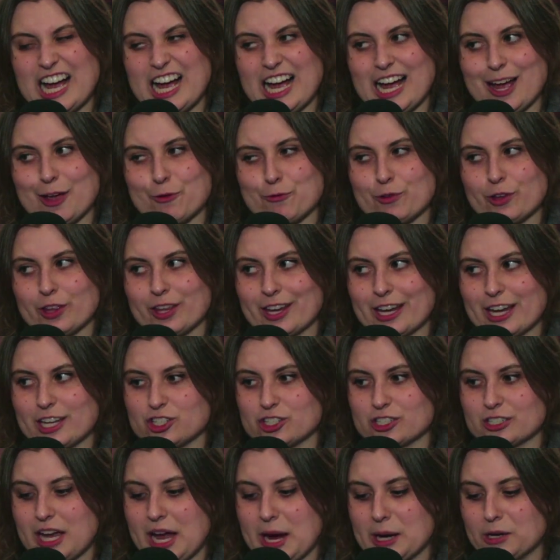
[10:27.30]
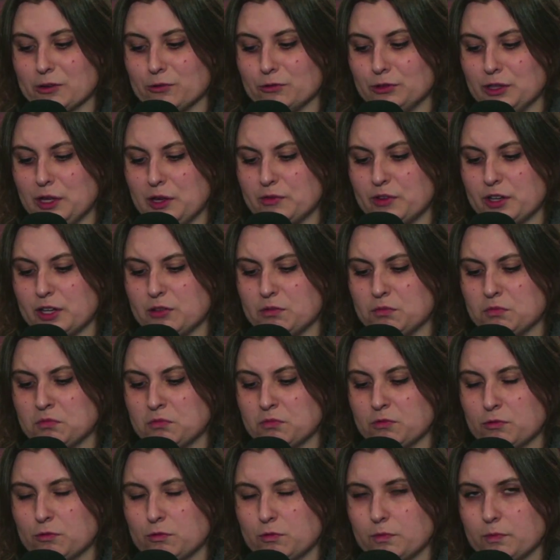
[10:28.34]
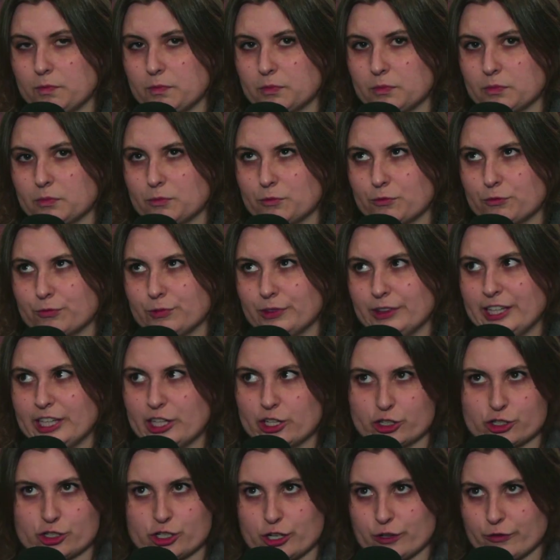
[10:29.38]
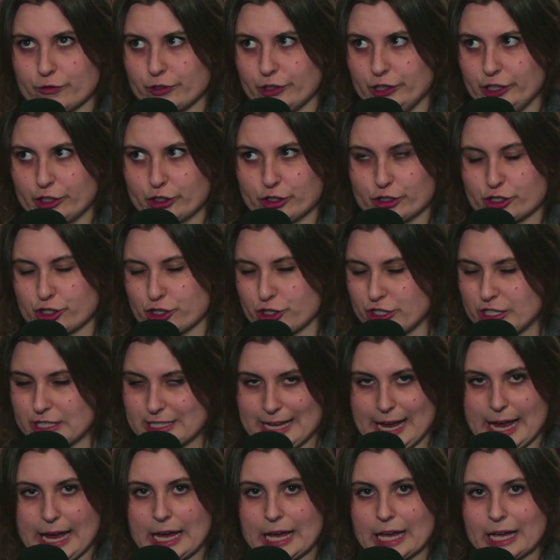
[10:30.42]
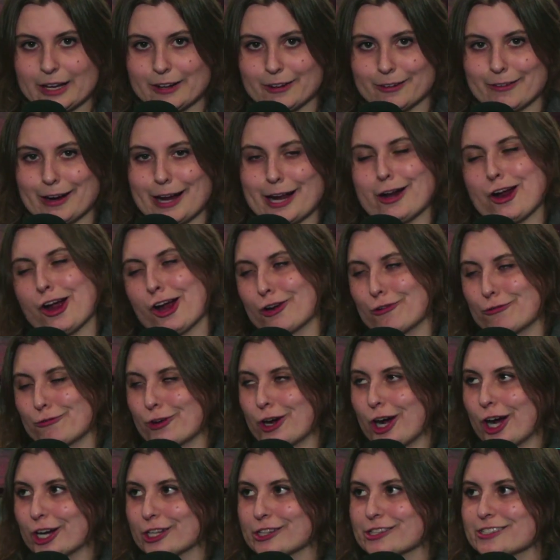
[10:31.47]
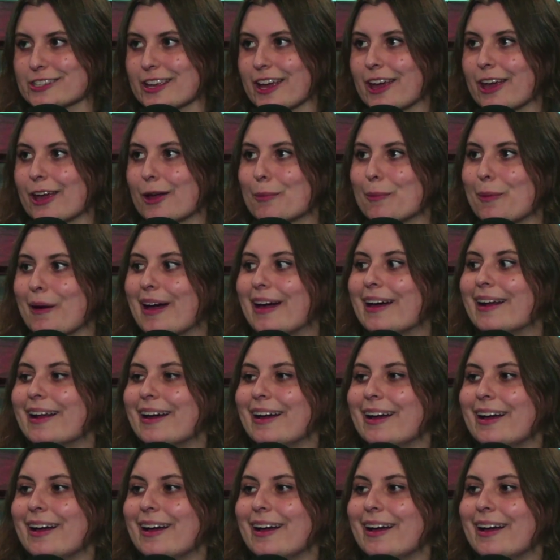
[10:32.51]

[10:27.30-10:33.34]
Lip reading: I feel like I just kind of love it, literature for literature's sake, right? Art for art's sake. But